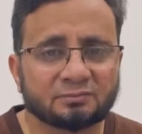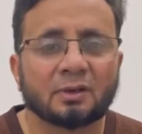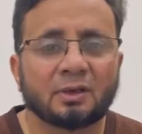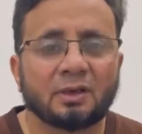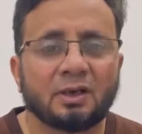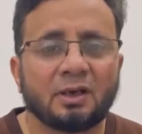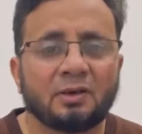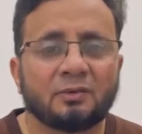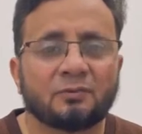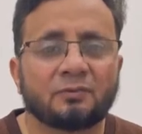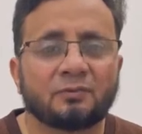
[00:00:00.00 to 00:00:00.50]

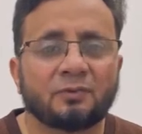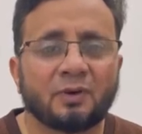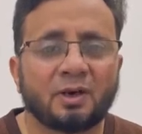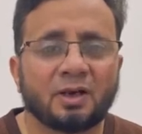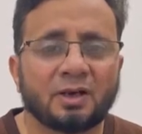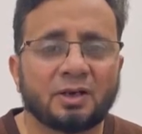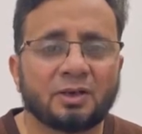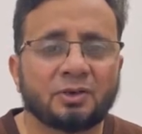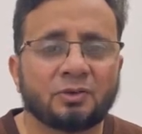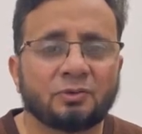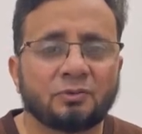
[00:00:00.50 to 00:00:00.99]
and
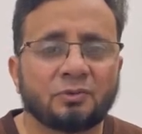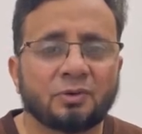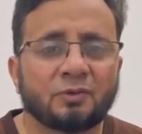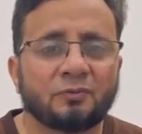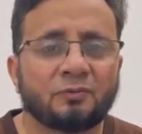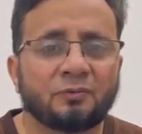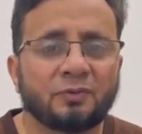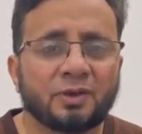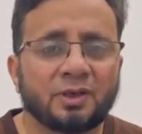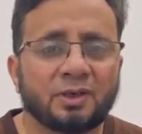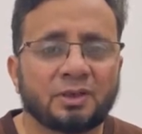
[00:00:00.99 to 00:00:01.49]
work your
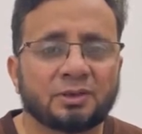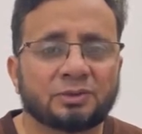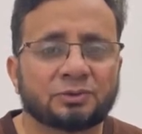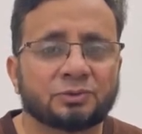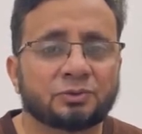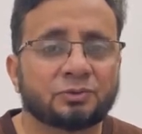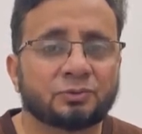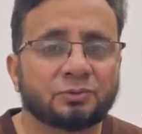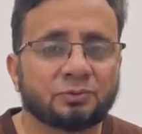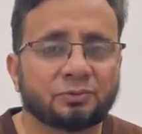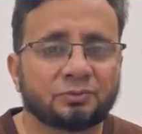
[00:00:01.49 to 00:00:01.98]
way
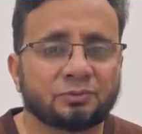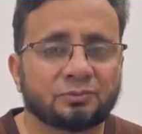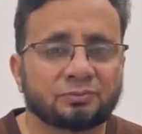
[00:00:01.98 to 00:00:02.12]
through